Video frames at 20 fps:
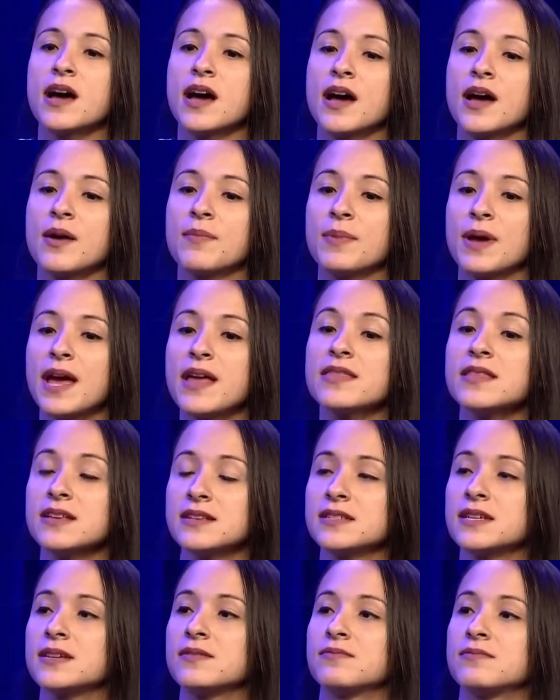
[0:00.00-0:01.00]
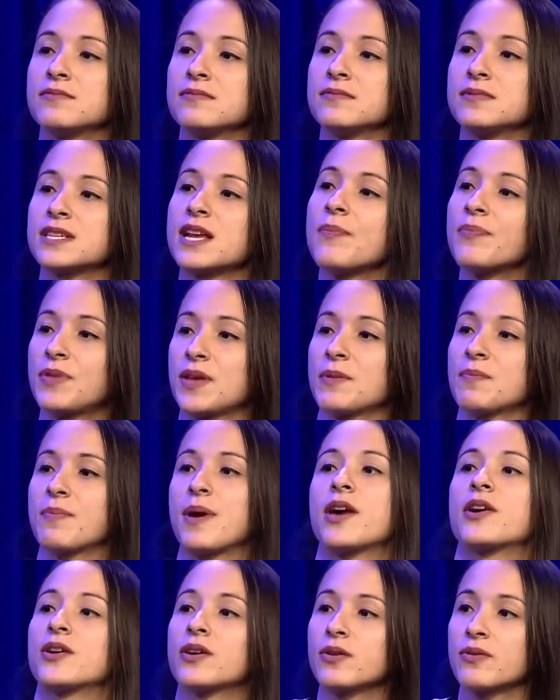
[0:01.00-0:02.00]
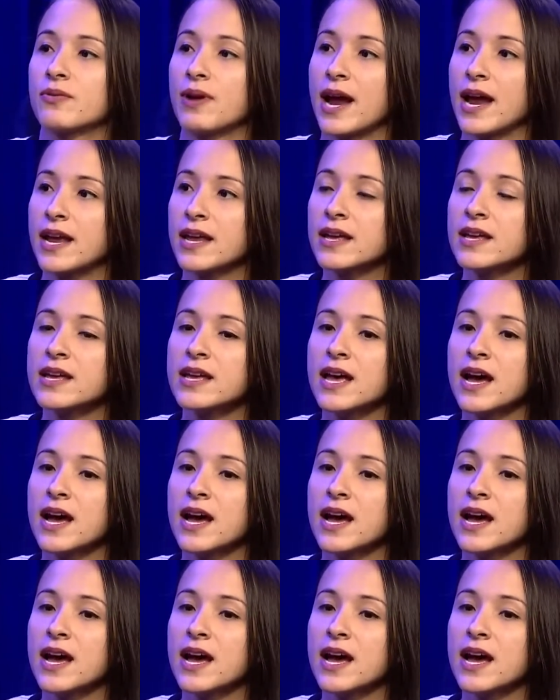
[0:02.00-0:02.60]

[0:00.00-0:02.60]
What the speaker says: and then did something better, right?